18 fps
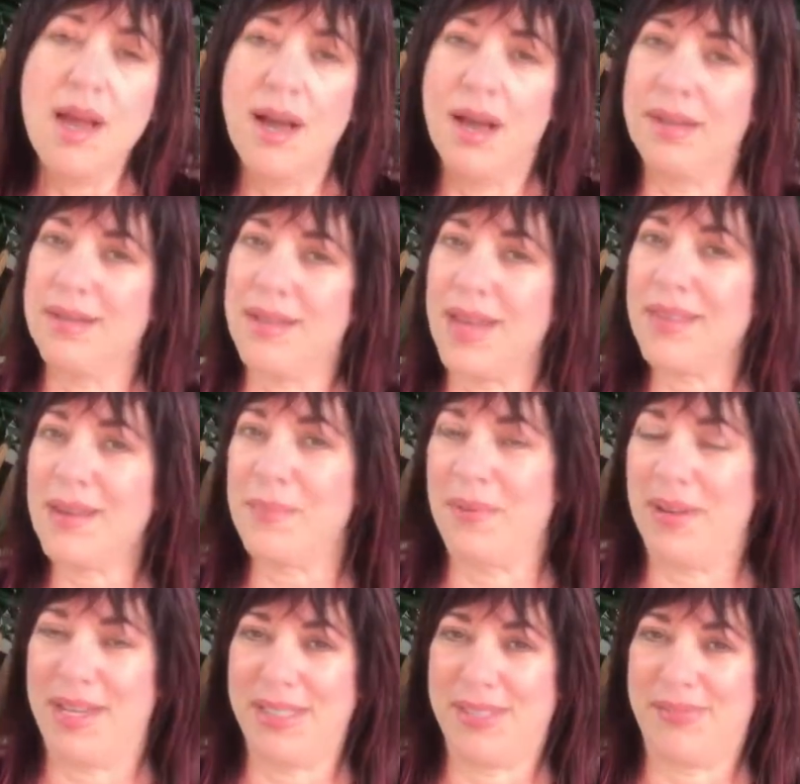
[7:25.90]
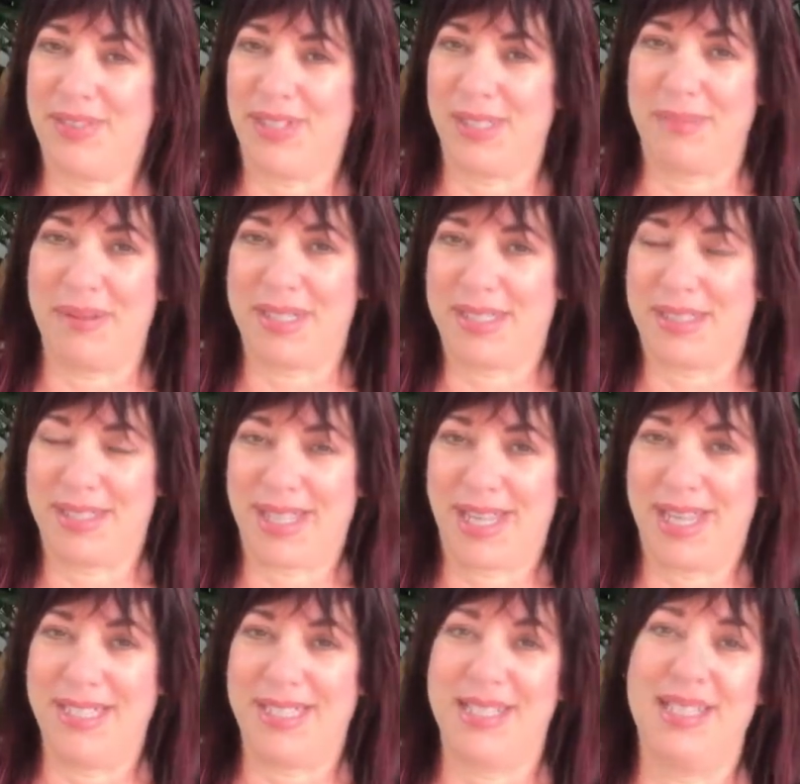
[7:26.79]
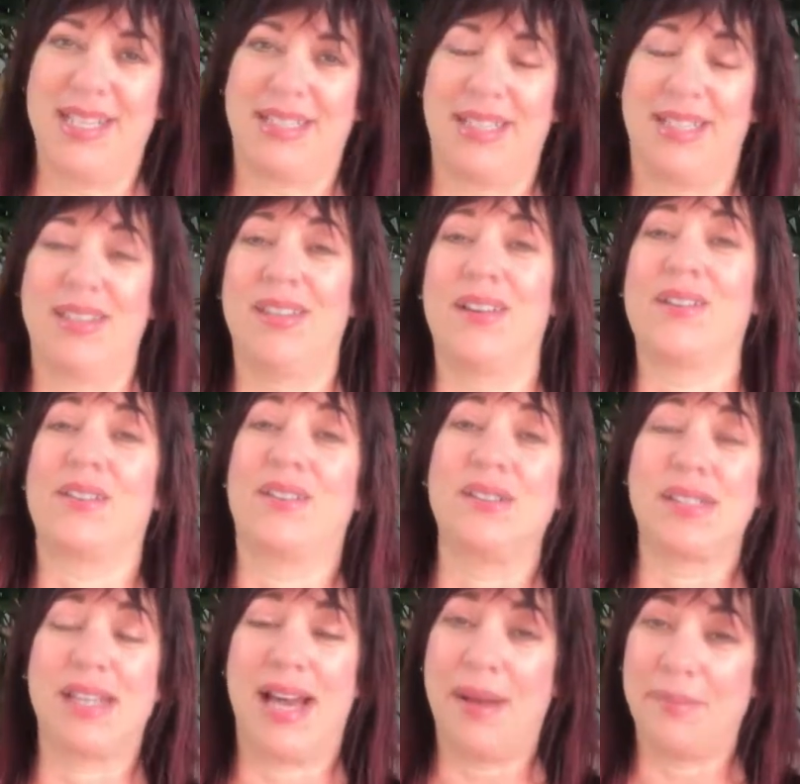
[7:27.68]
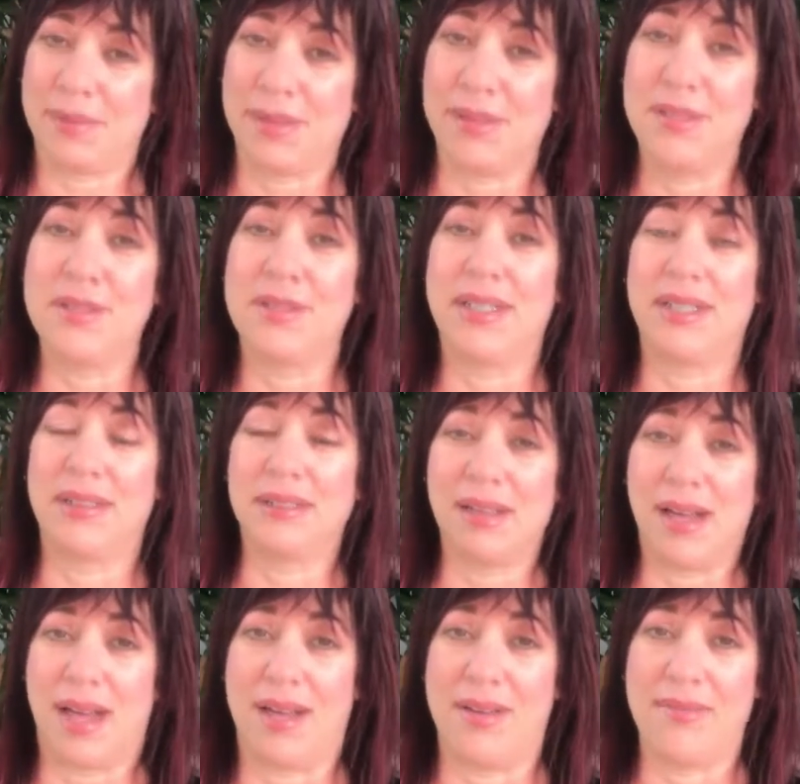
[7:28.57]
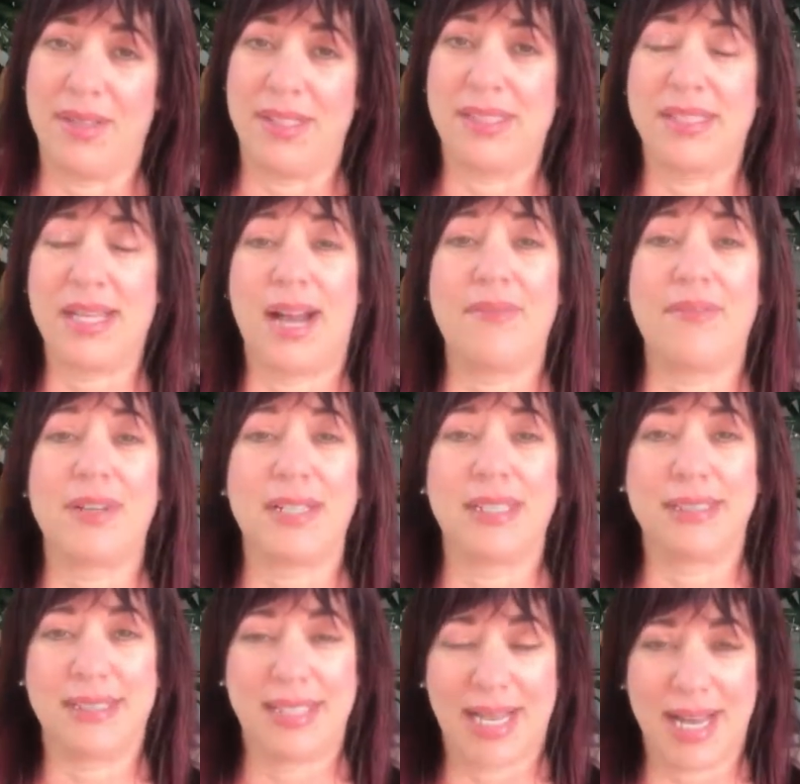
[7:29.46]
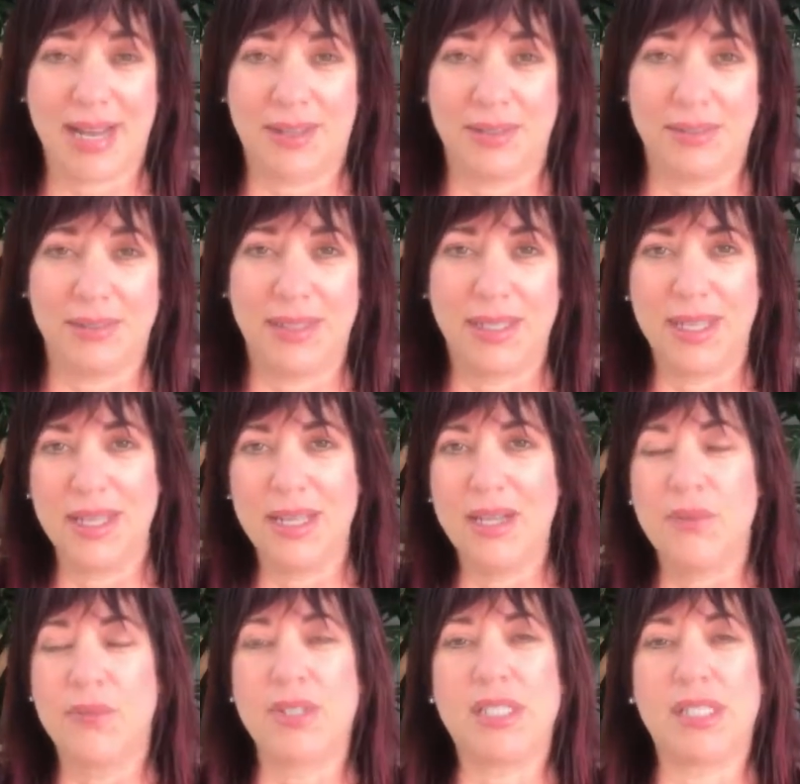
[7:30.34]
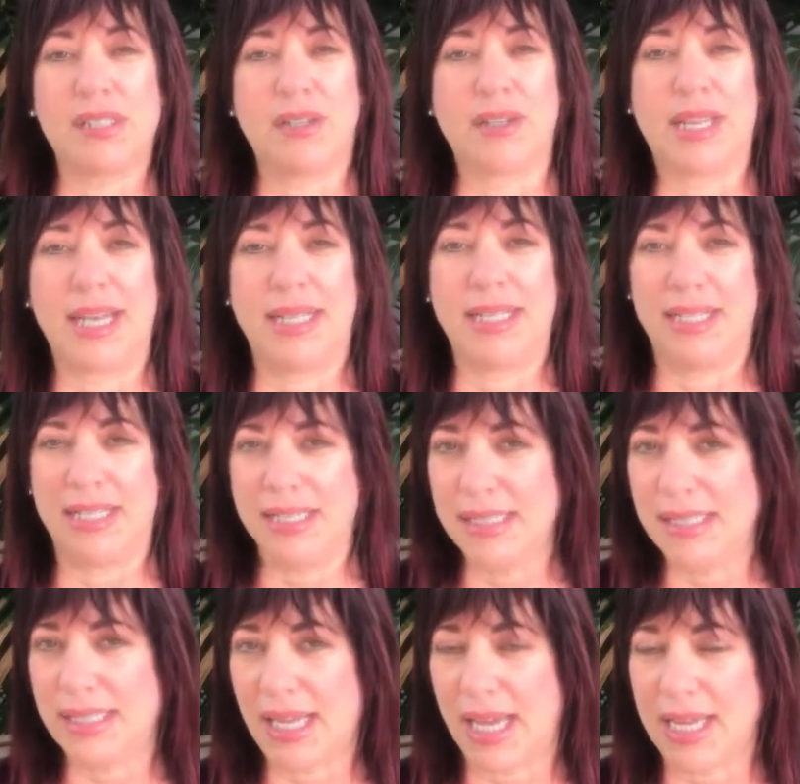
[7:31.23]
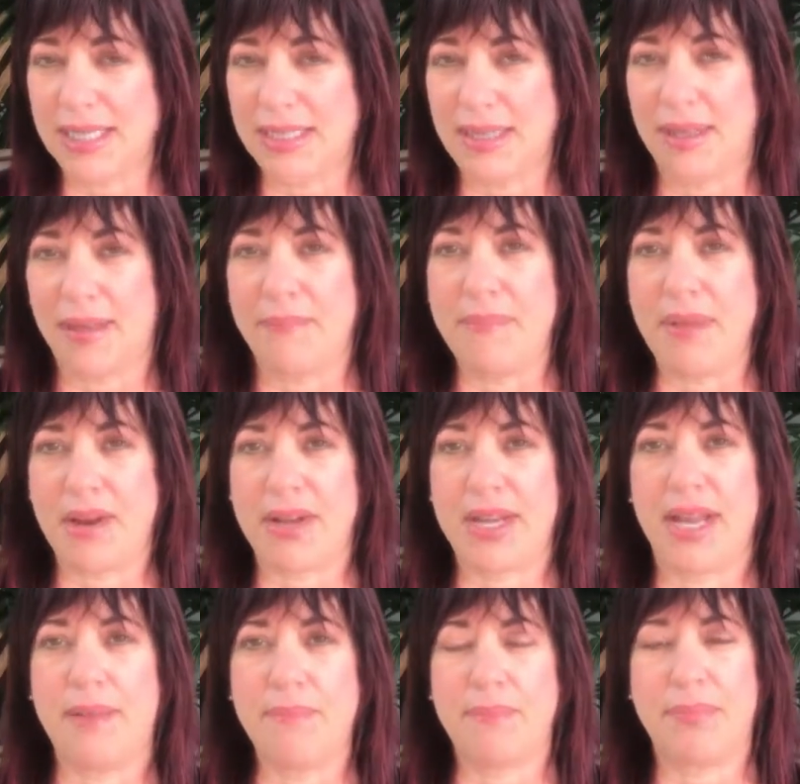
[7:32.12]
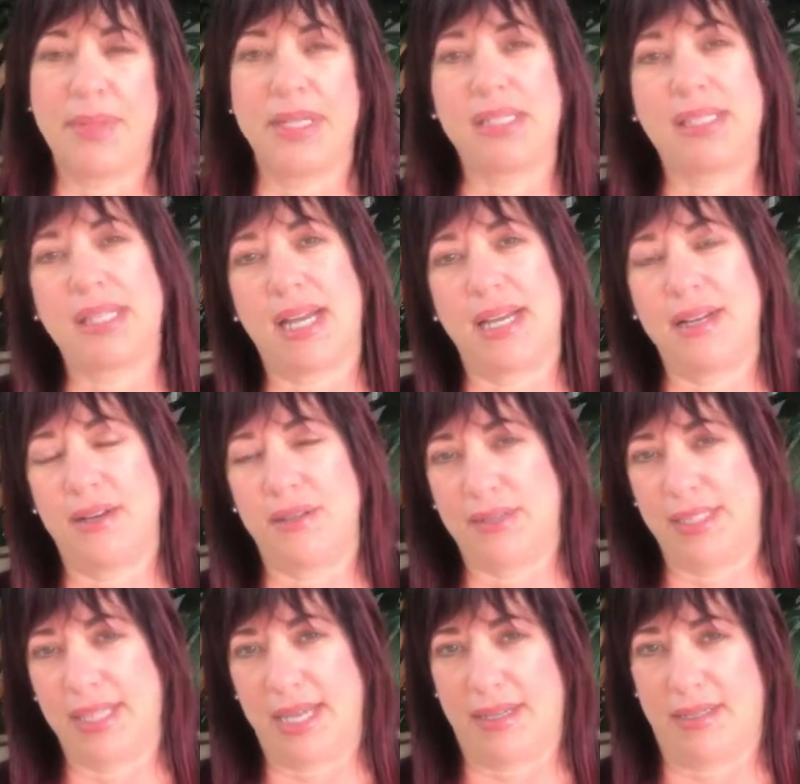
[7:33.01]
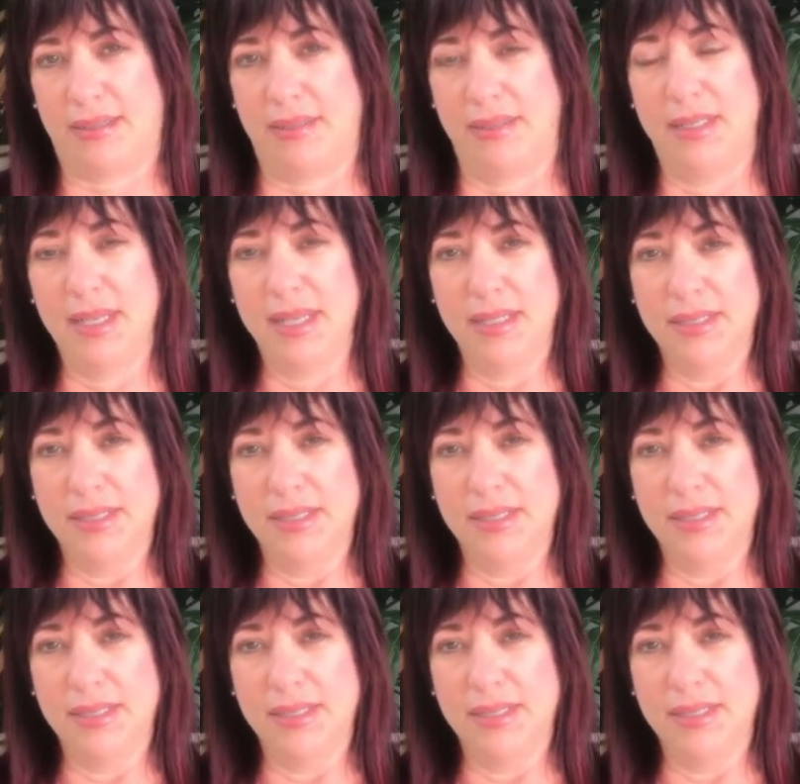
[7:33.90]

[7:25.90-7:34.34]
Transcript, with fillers: Another place for a special occasion that the locals absolutely love is Tavern in Town, which is located inside the Marriott Beachside Hotel.